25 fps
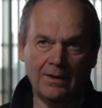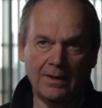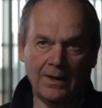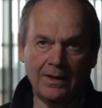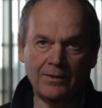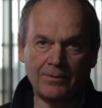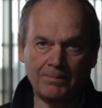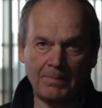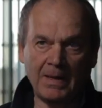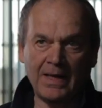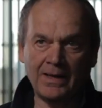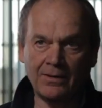
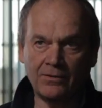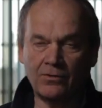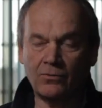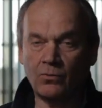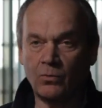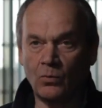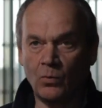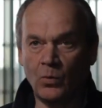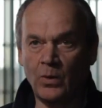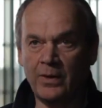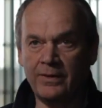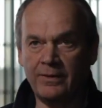It's based
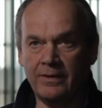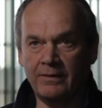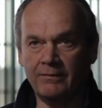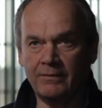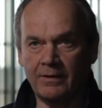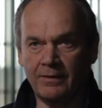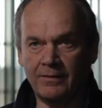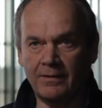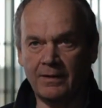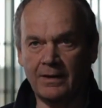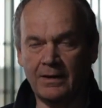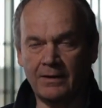within
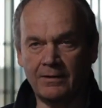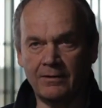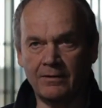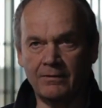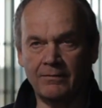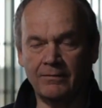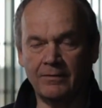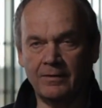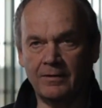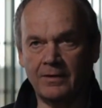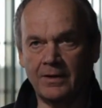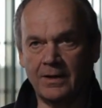the theatre
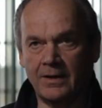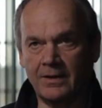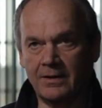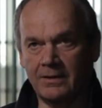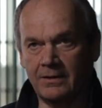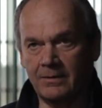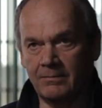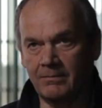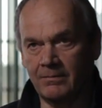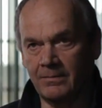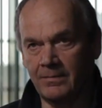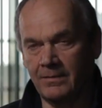of the
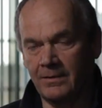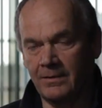time,